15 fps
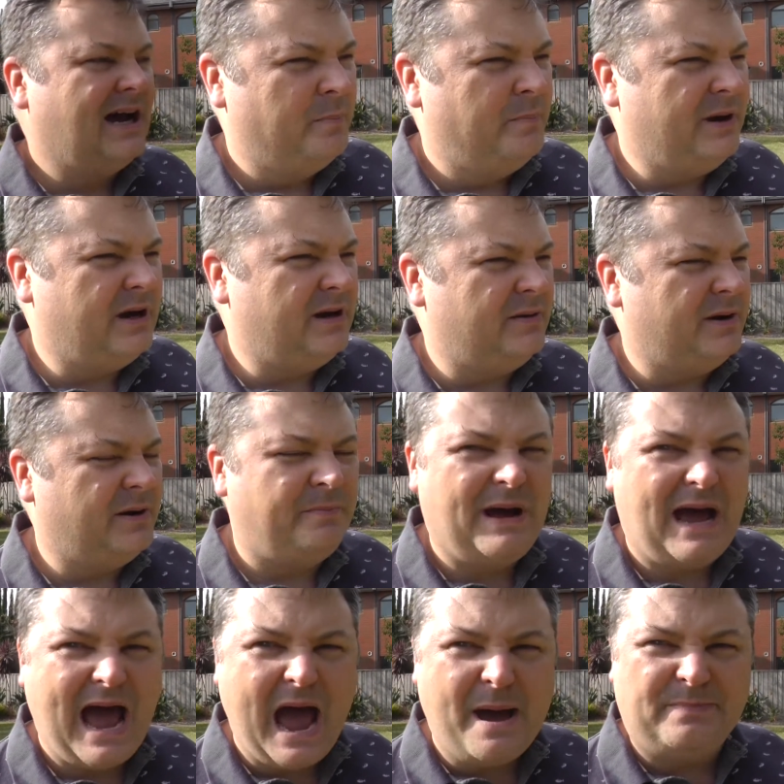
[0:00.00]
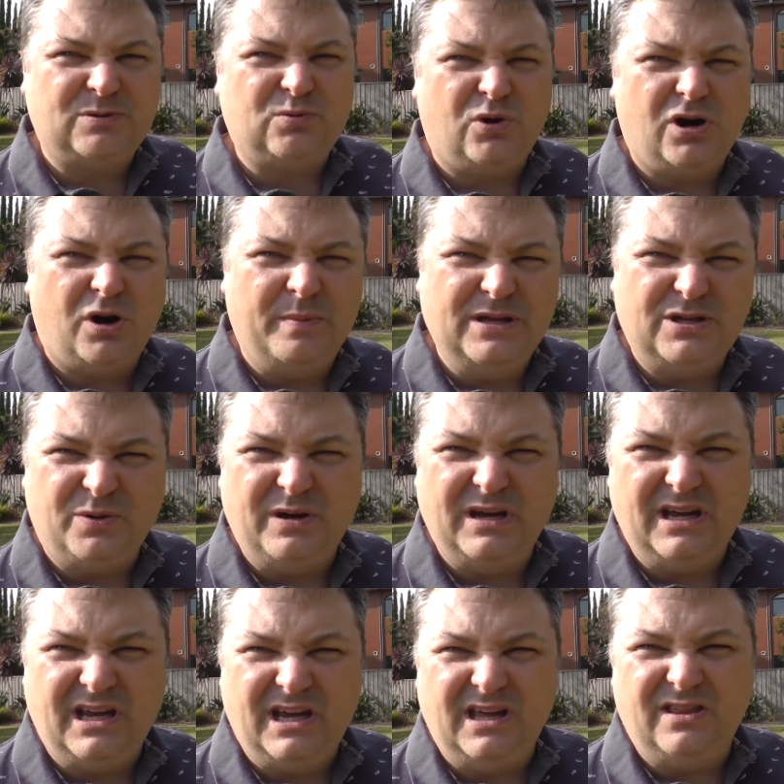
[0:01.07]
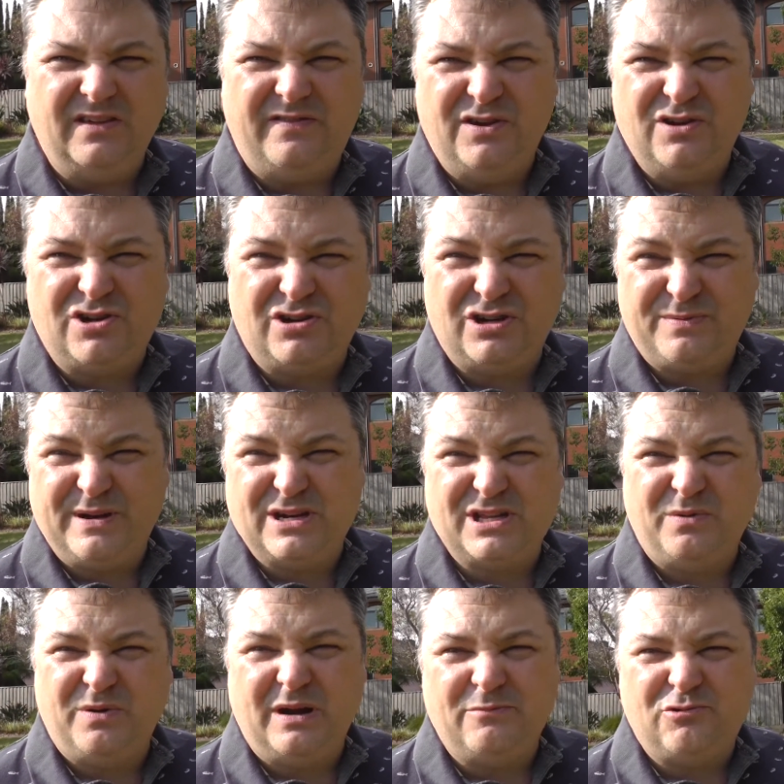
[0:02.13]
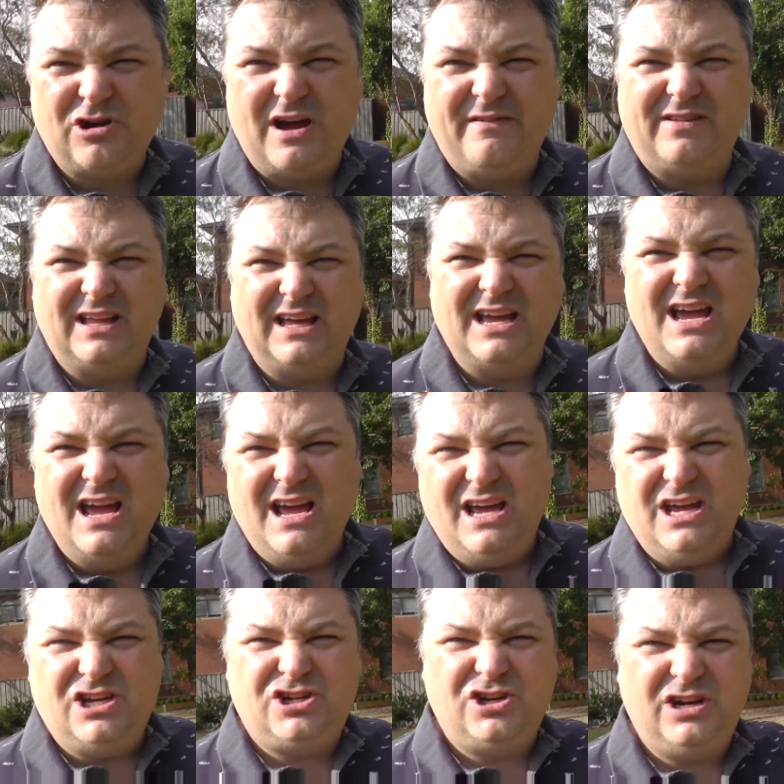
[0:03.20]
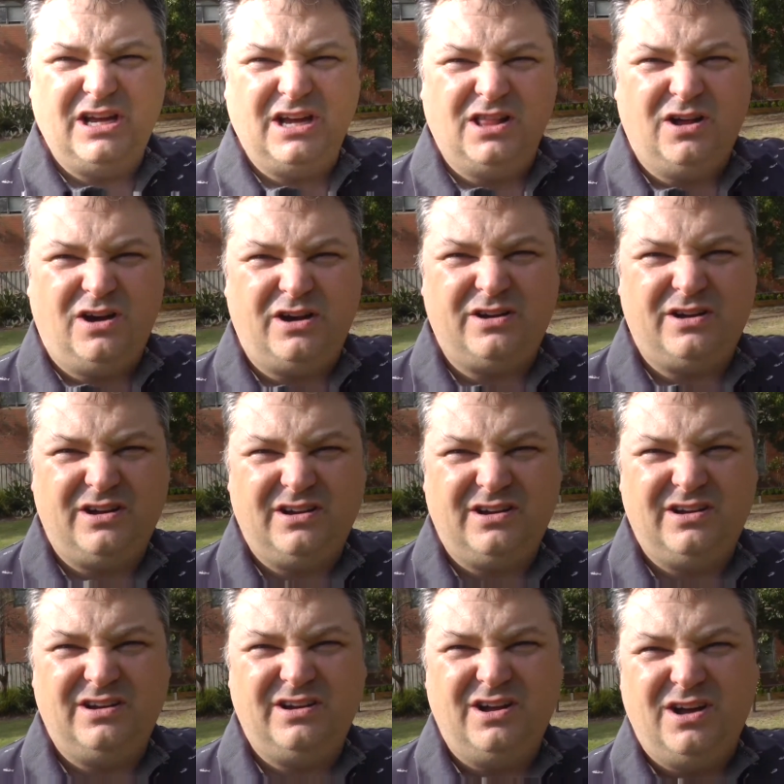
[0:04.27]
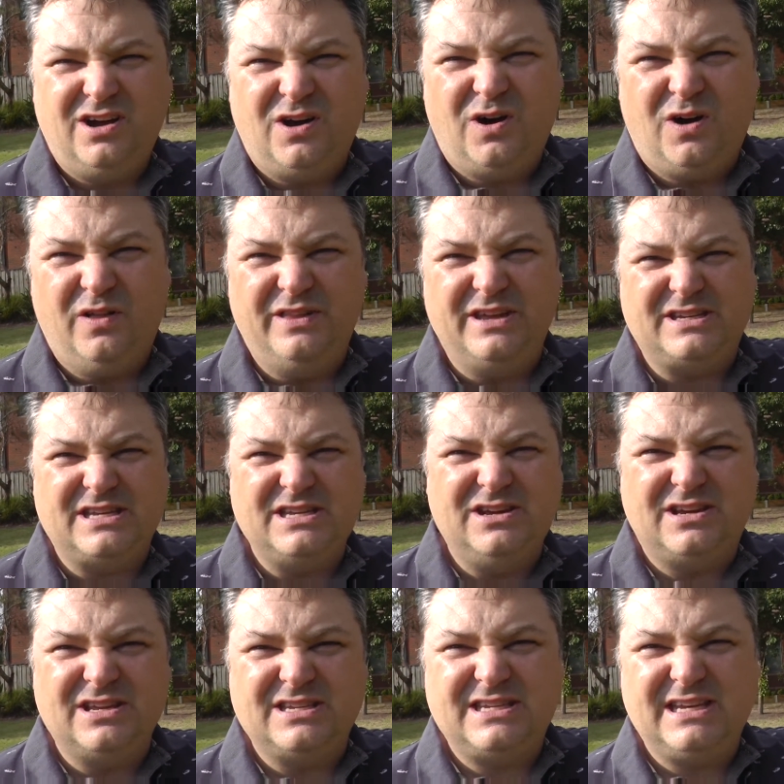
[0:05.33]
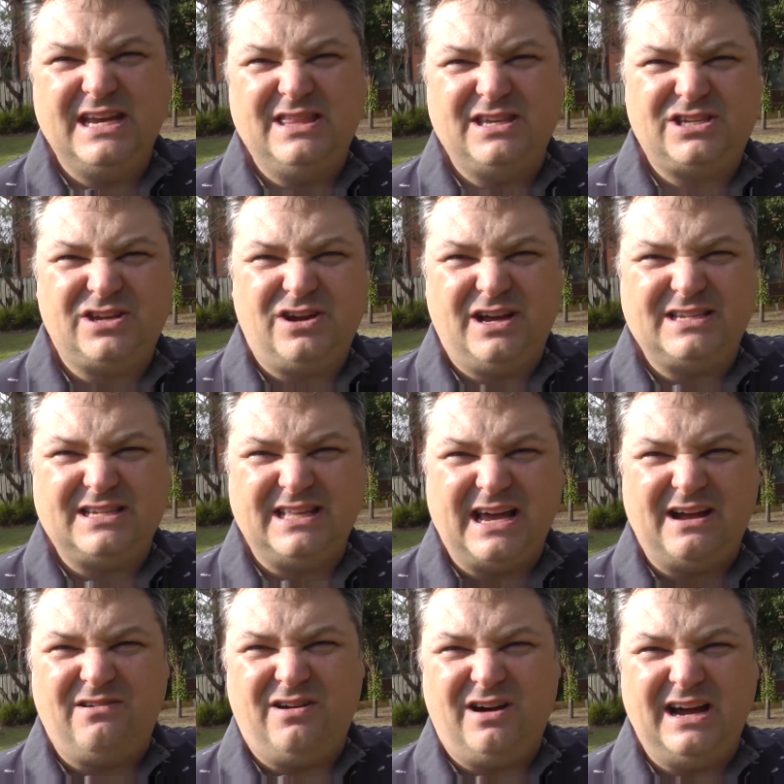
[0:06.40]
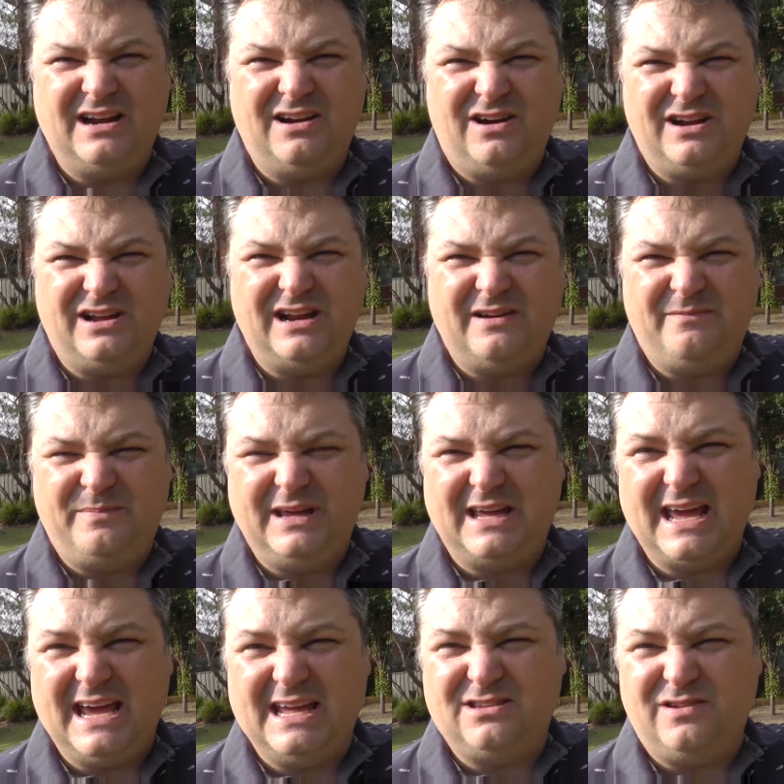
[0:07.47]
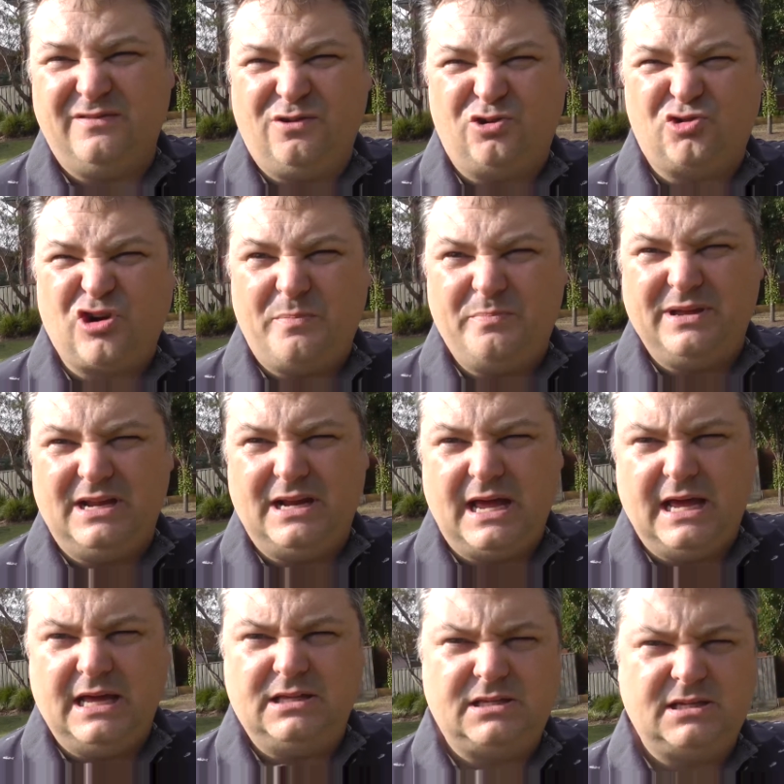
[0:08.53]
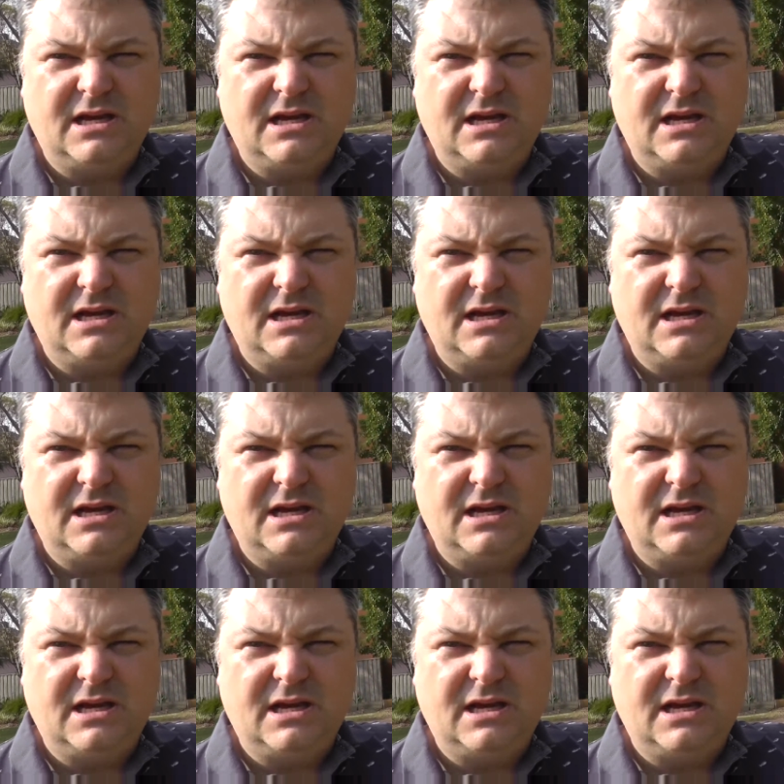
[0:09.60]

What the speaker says: but perhaps what I'll be doing in the future, especially when I'm traveling, is shooting a lot on this. And you can see the size of that, right? And I don't have big hands, I've got Trumpian hands.